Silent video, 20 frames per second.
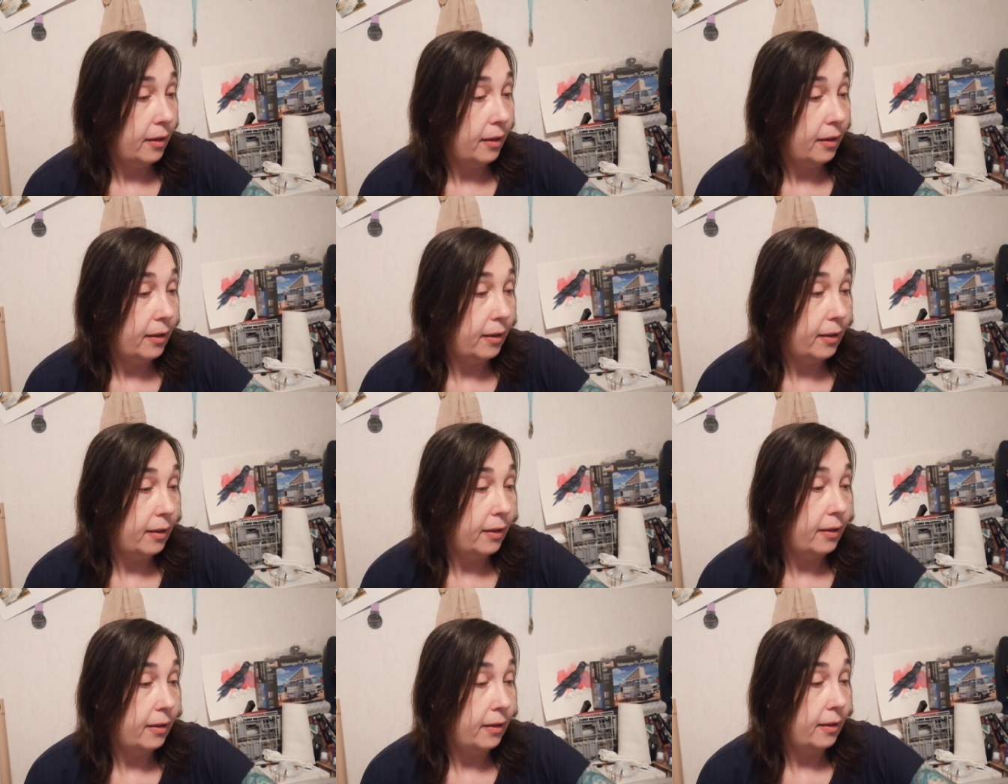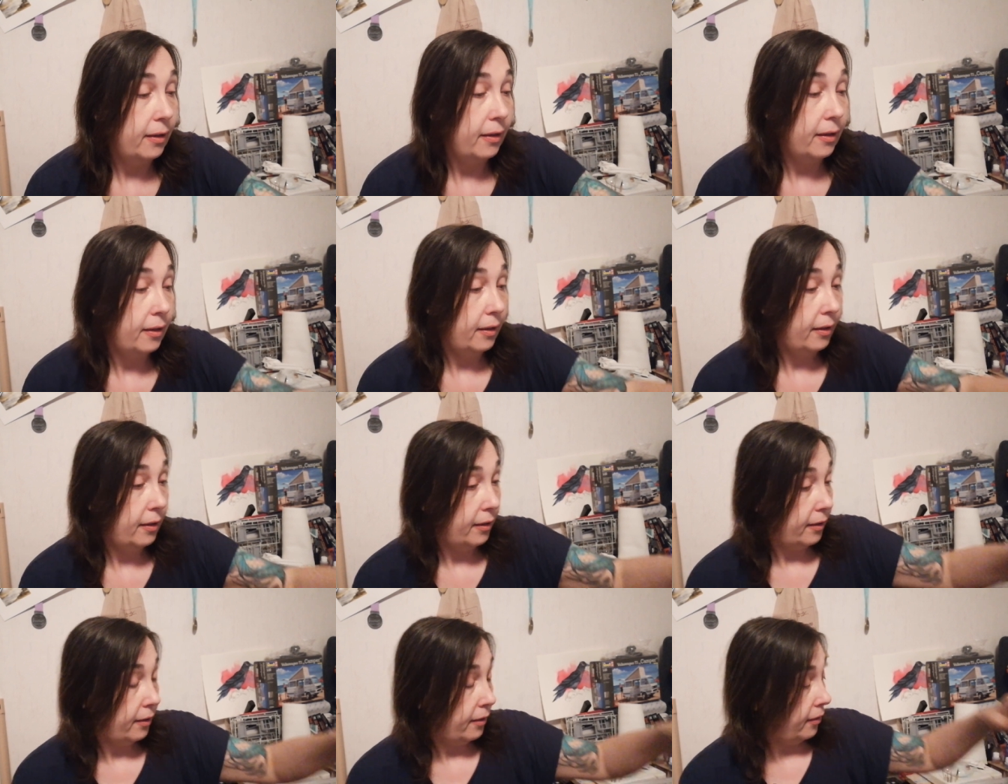I
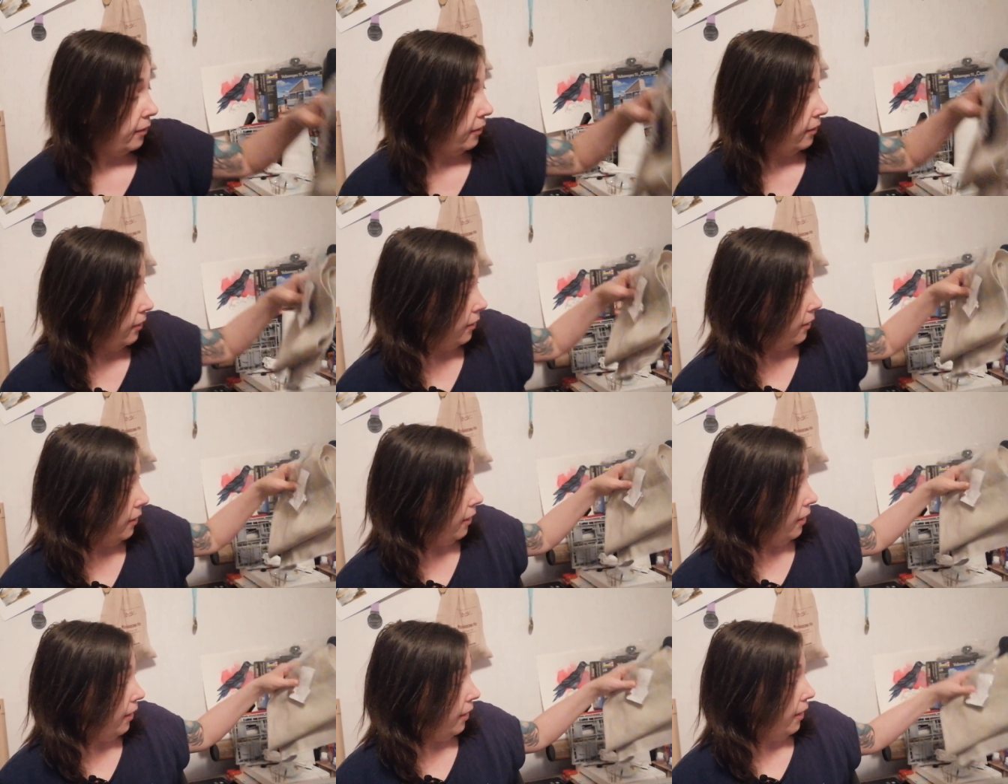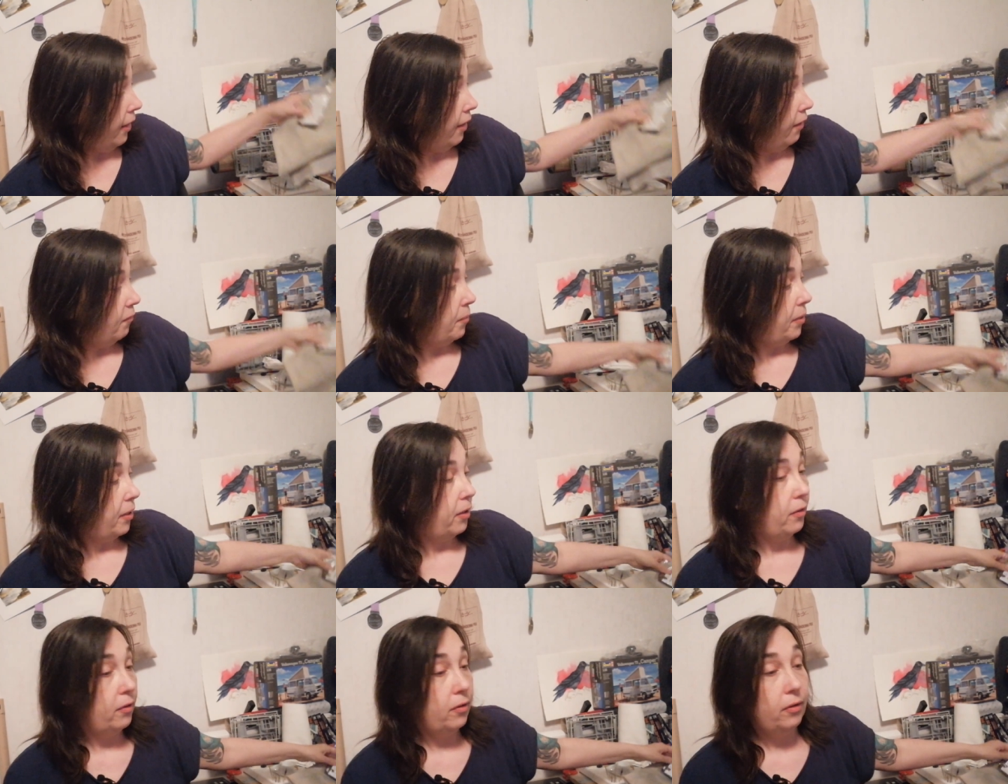have
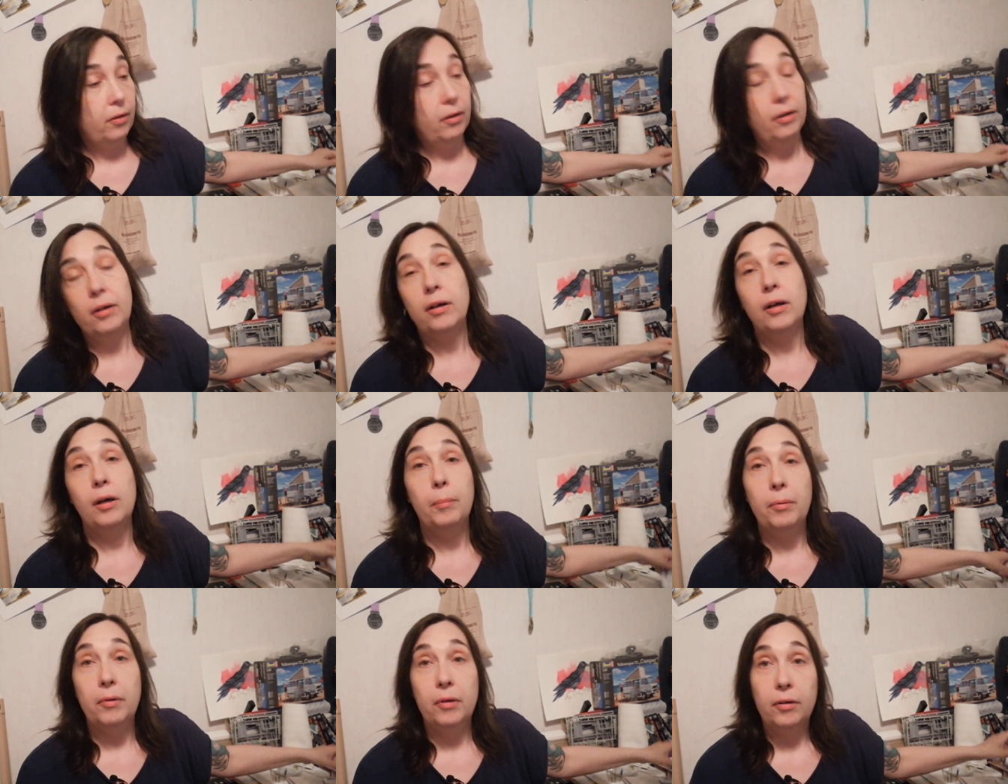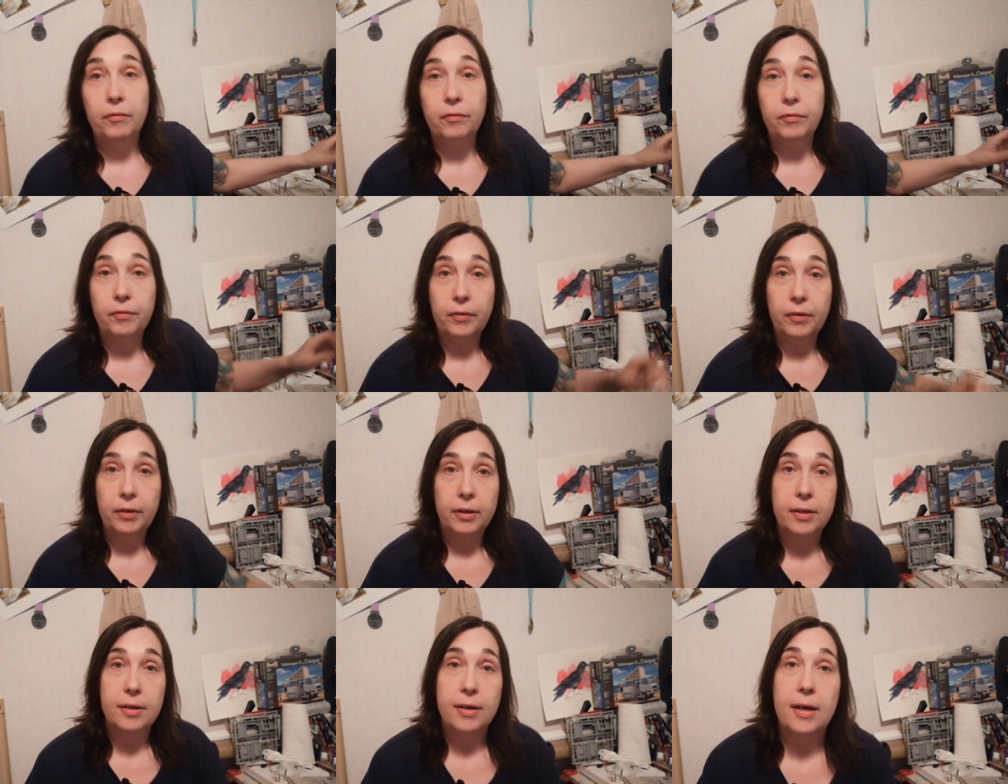made a couple of,
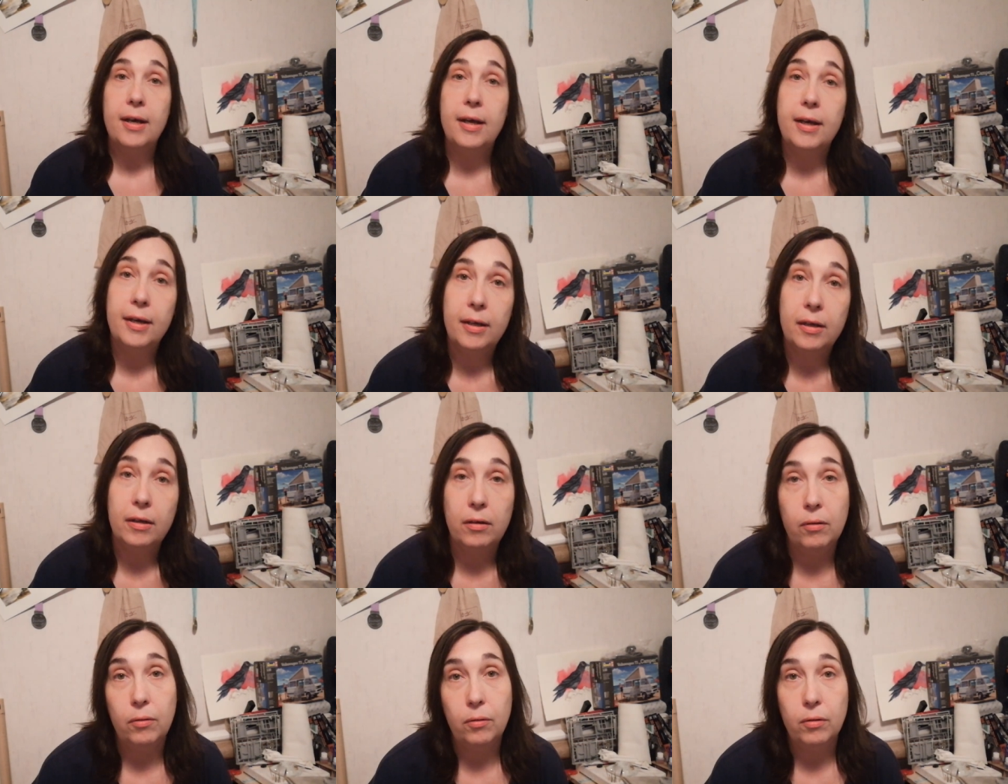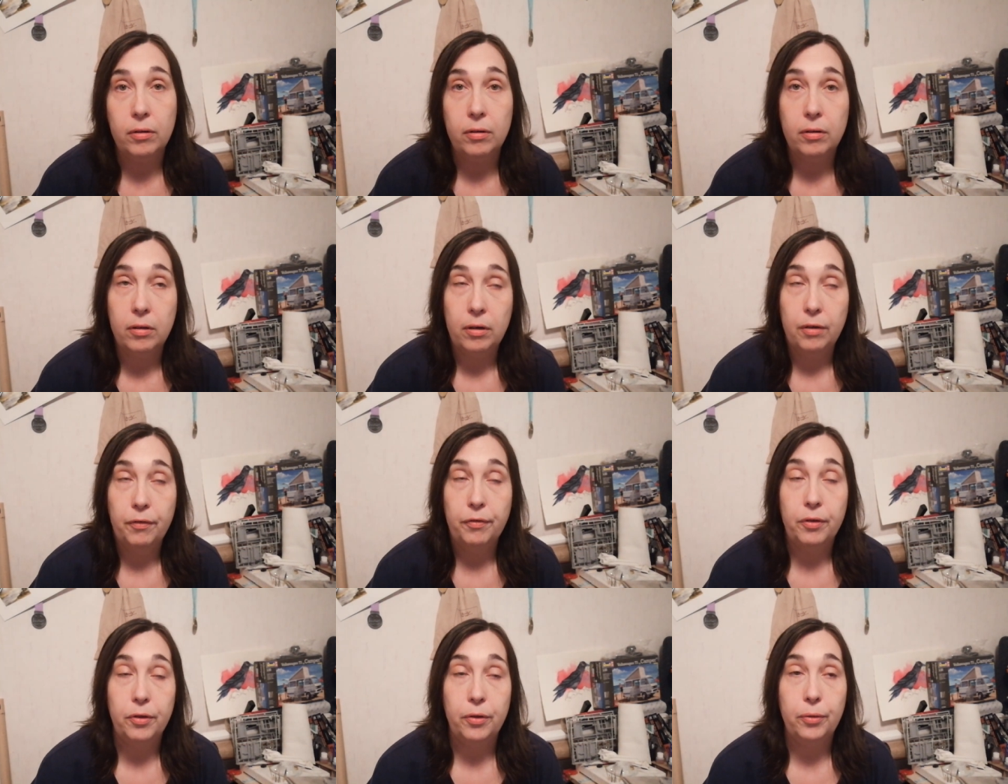or
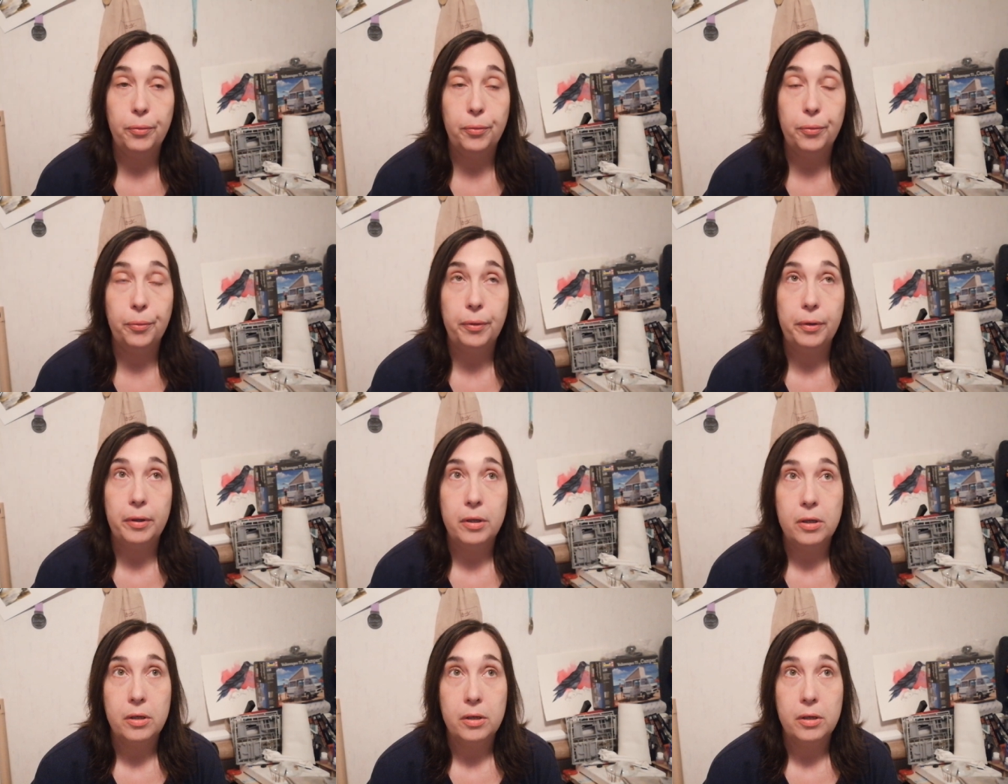a few